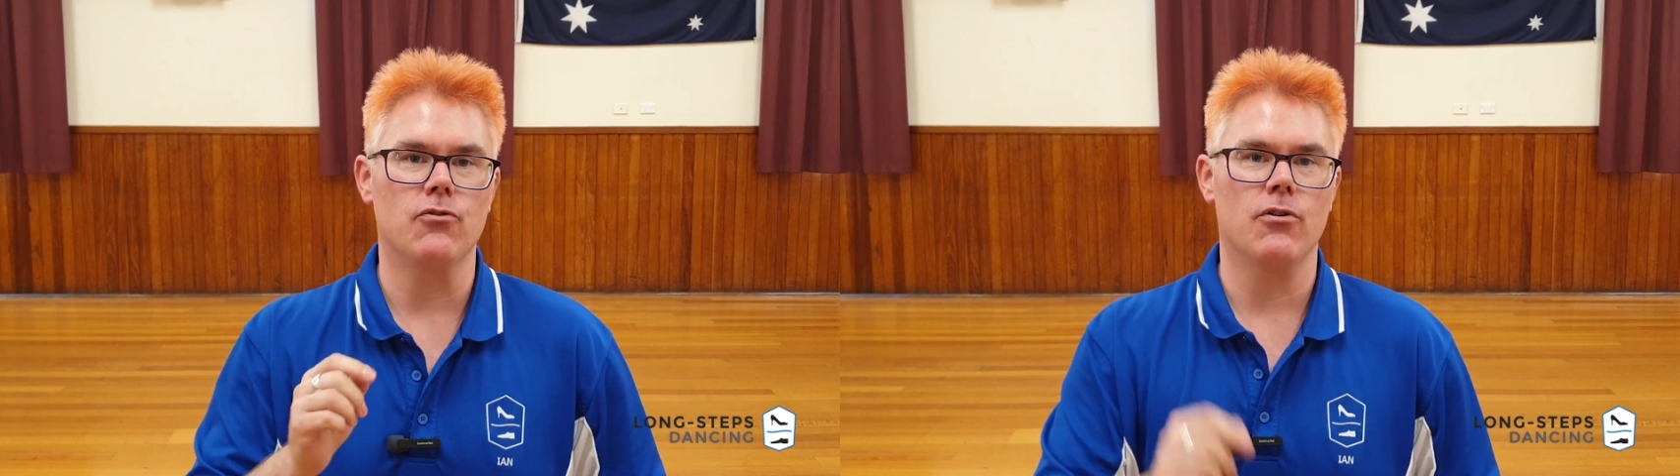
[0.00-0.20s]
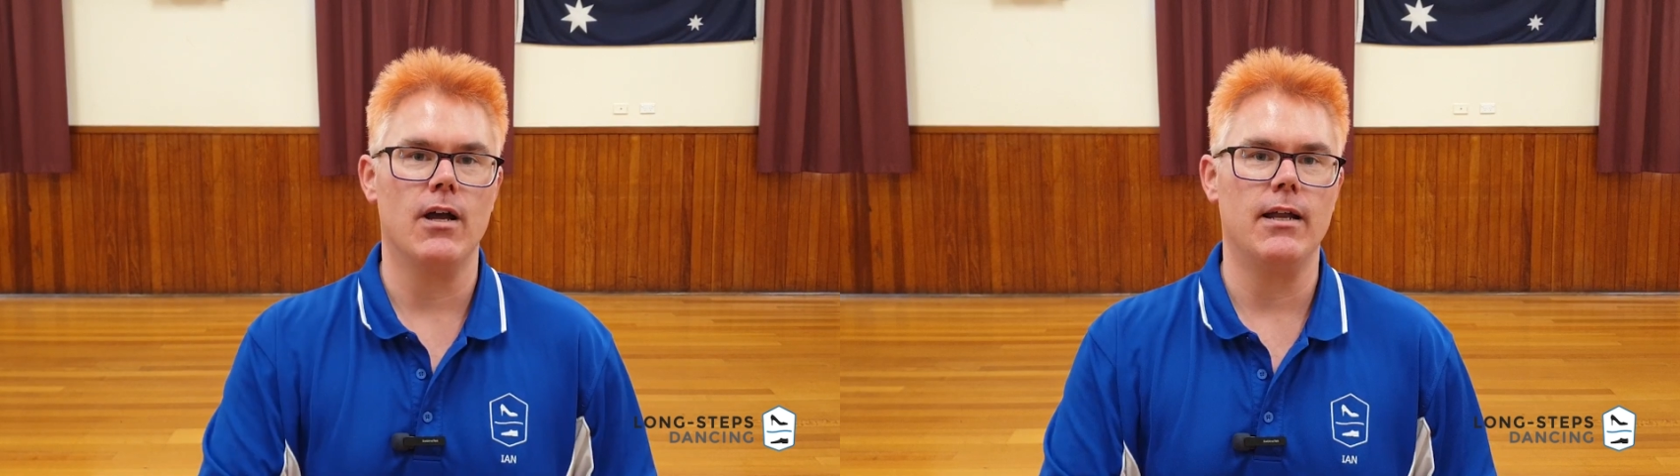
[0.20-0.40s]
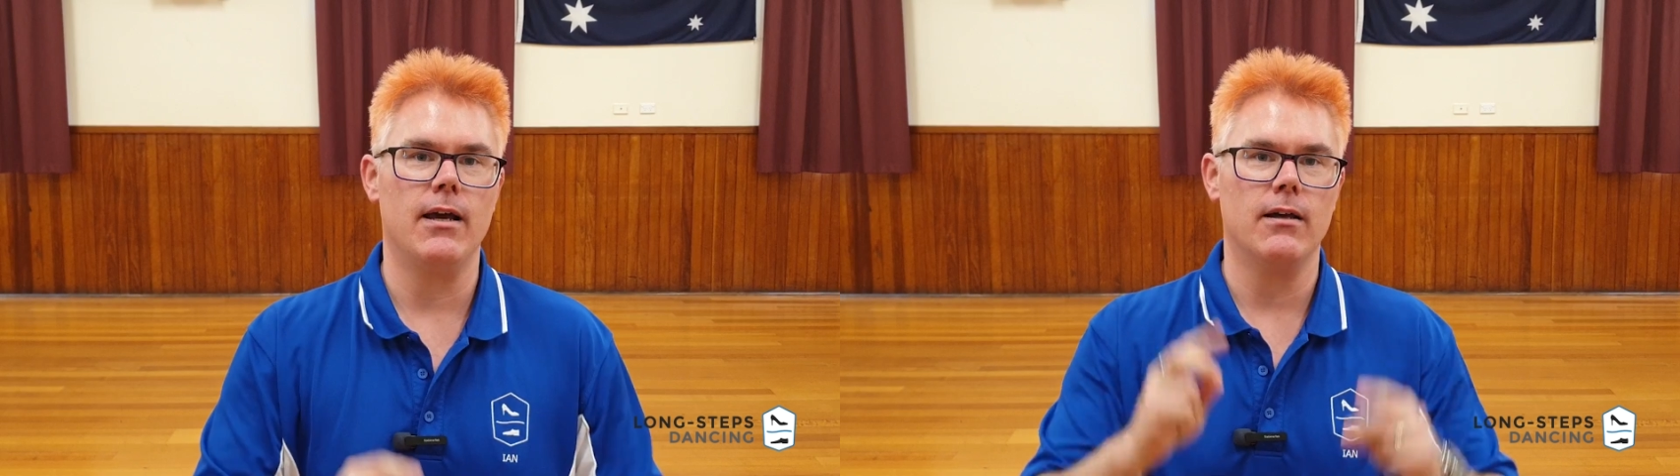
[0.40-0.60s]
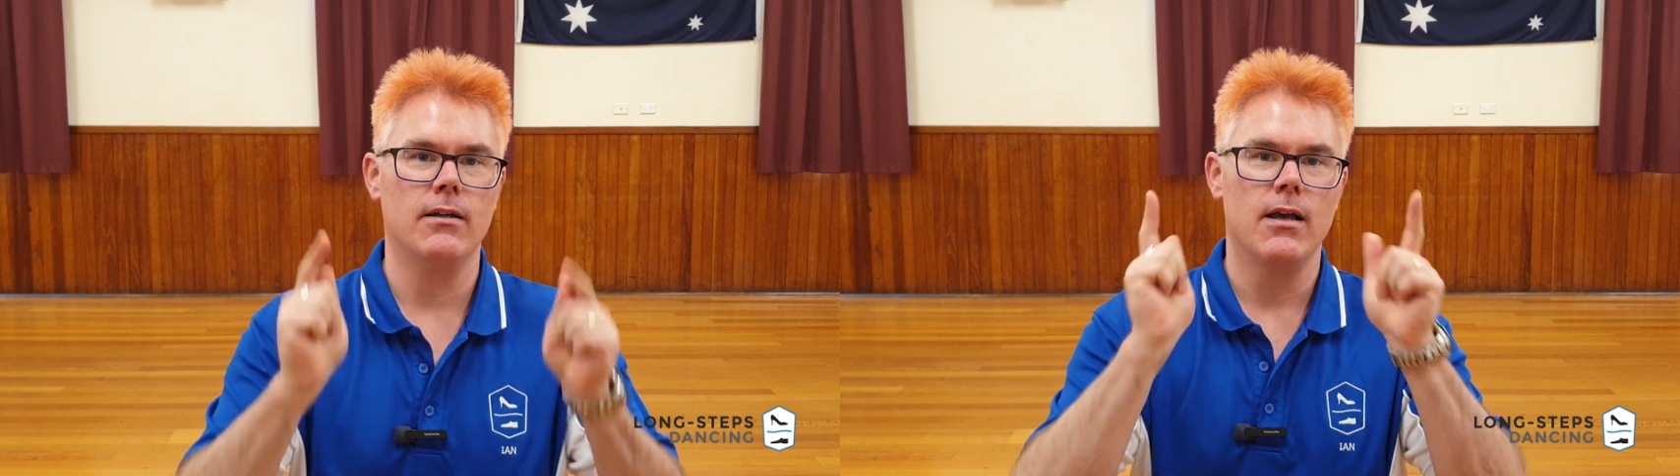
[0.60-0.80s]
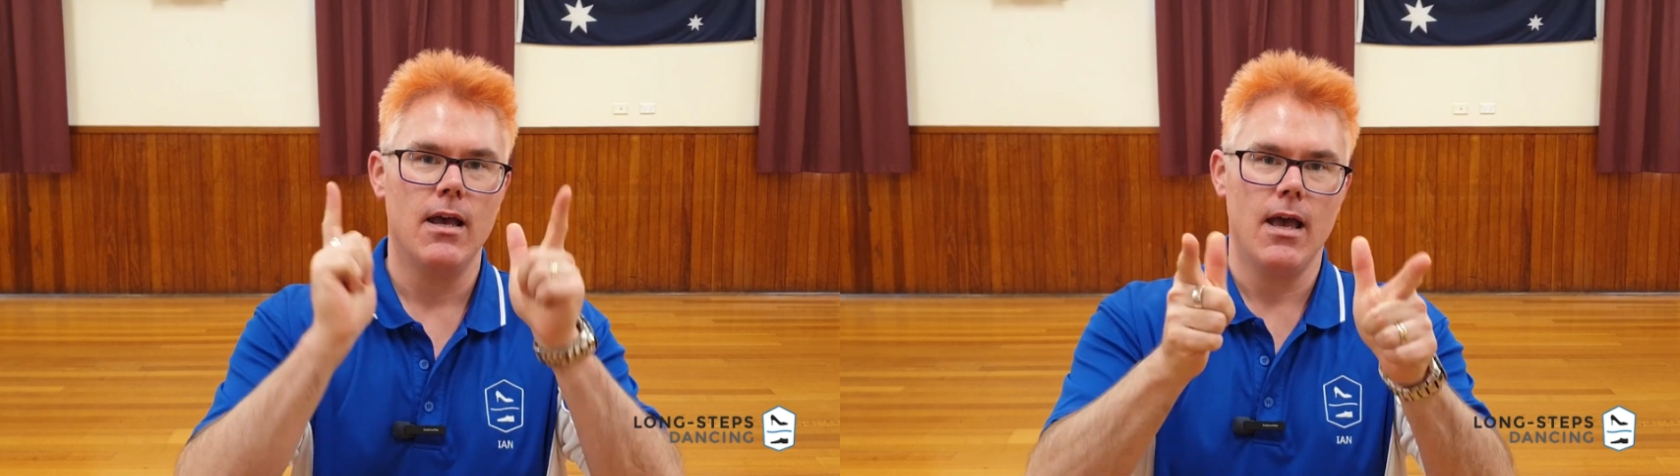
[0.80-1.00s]
Try it
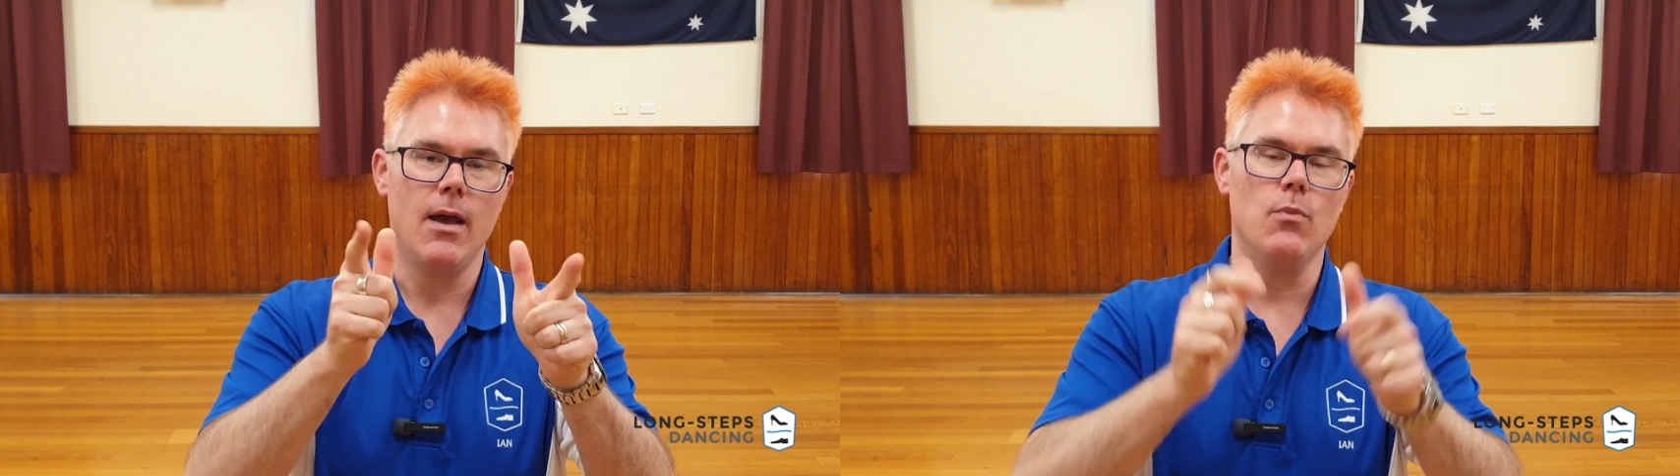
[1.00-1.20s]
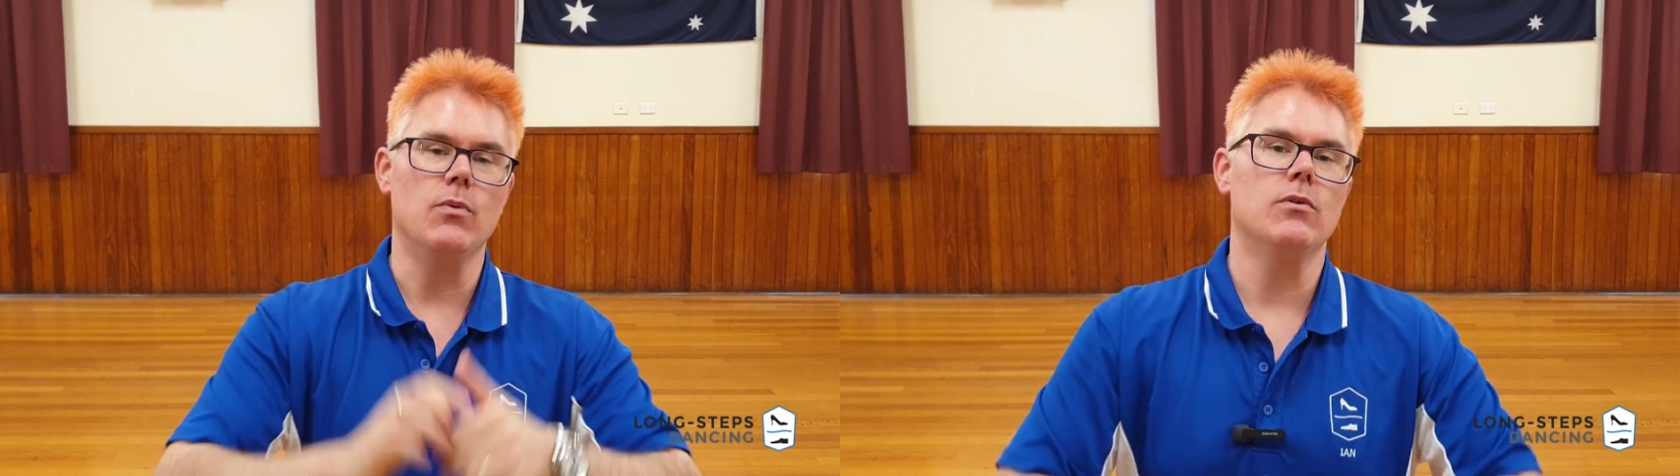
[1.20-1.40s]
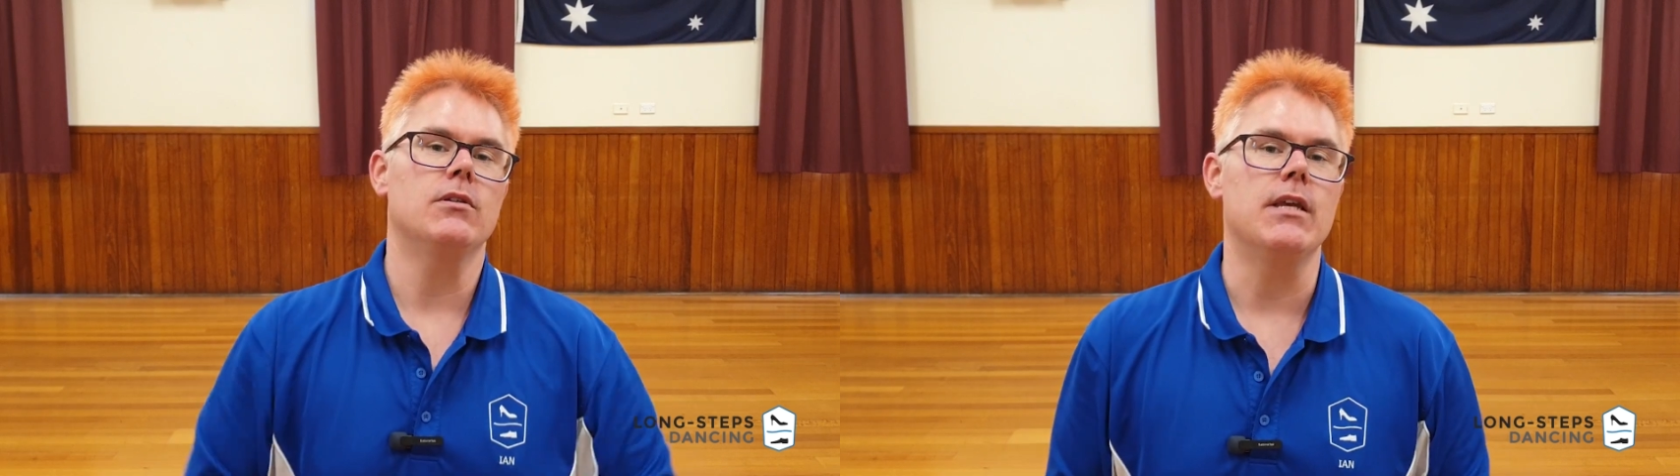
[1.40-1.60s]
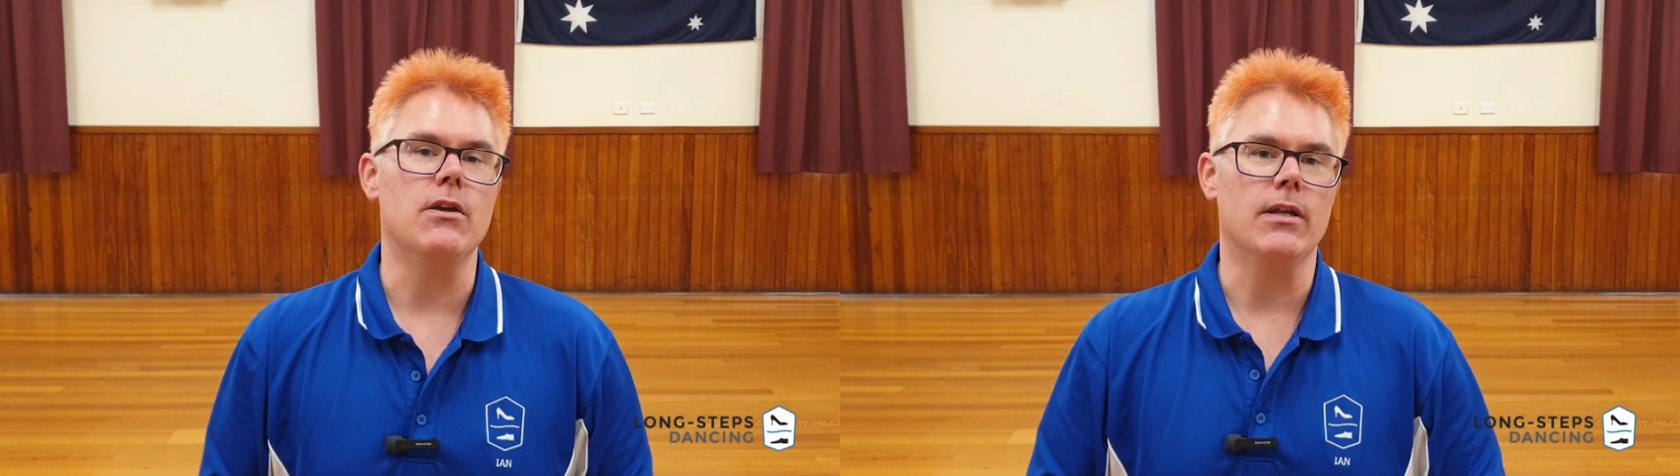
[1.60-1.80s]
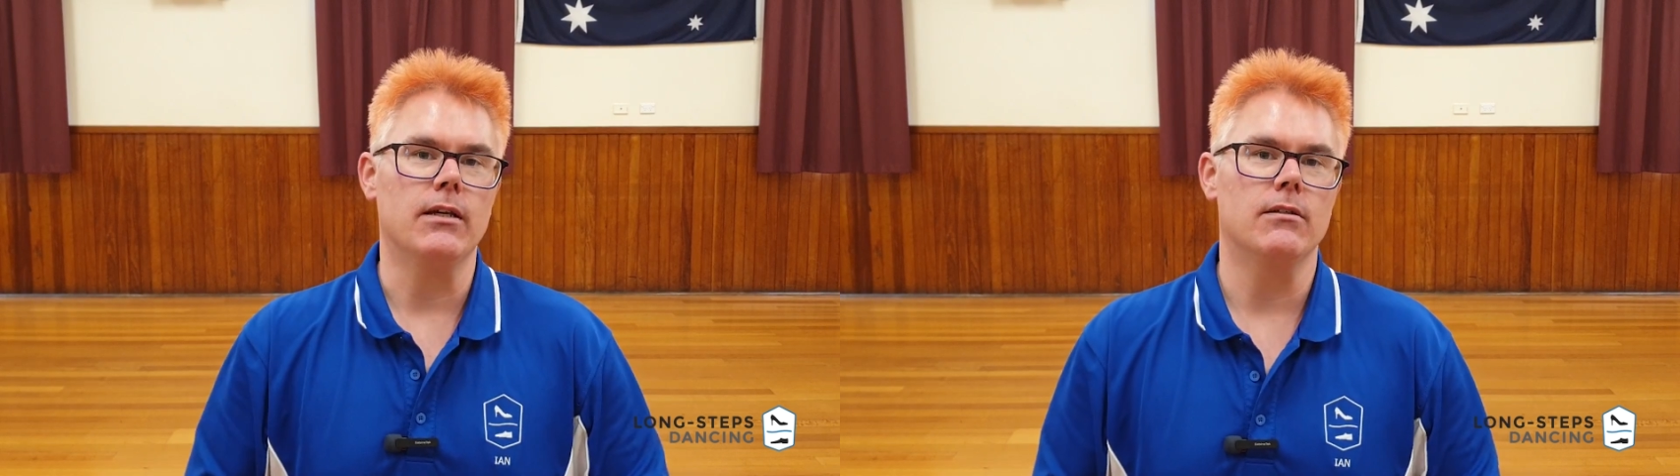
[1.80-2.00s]
out, and we will see
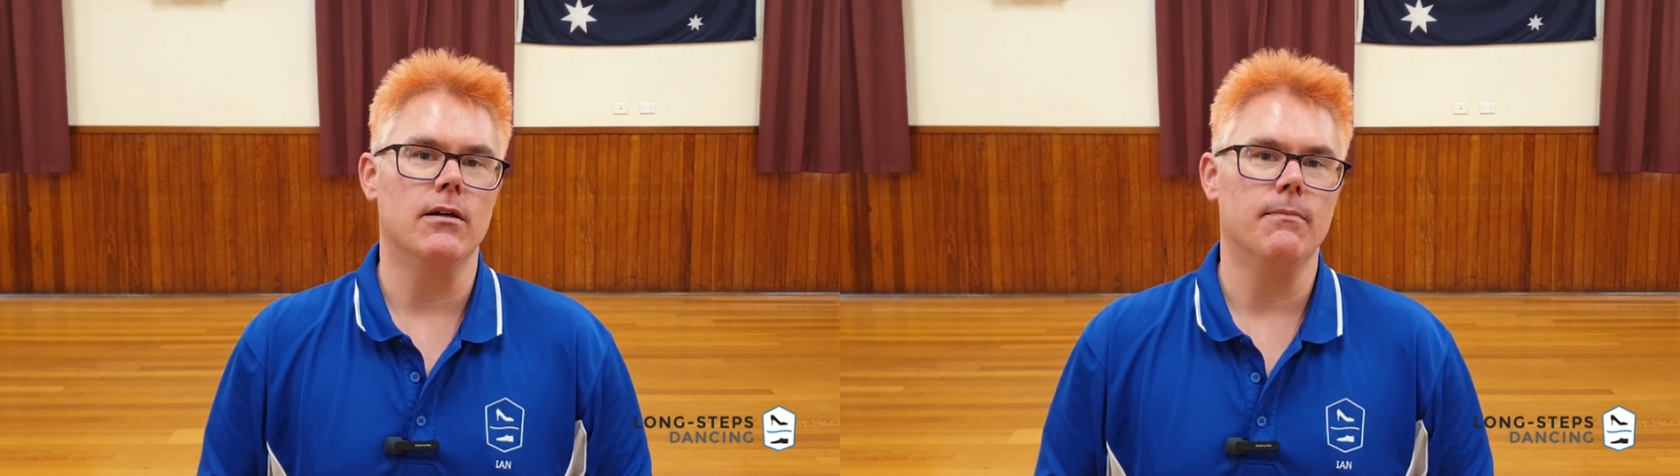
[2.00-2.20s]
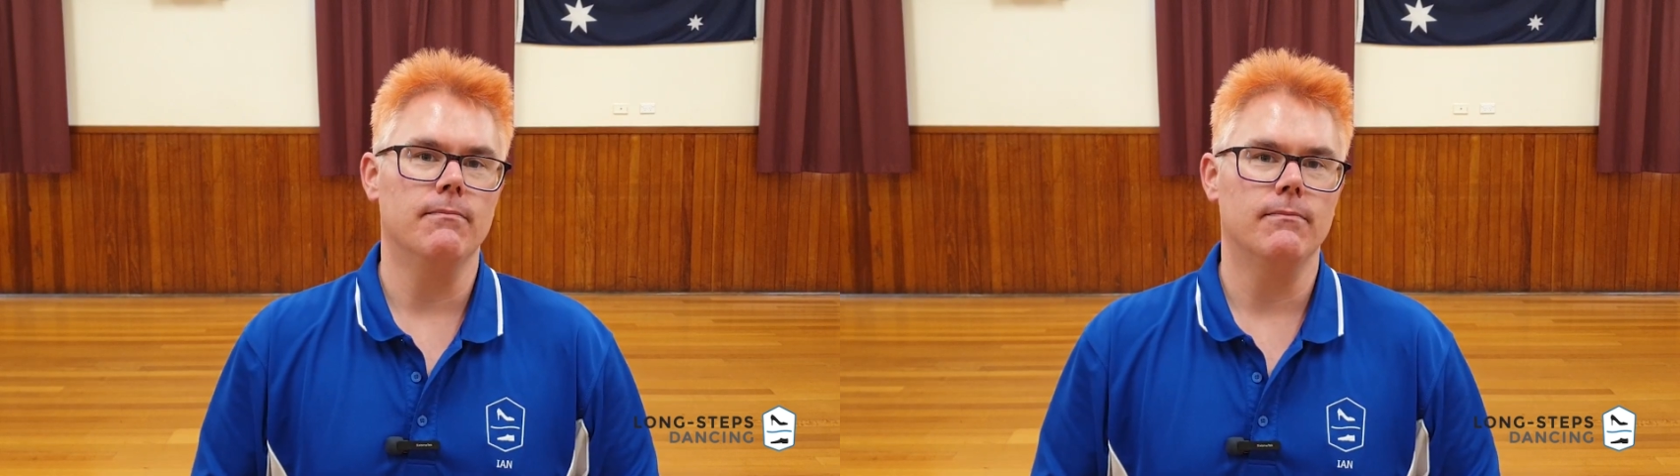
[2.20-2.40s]
you next time.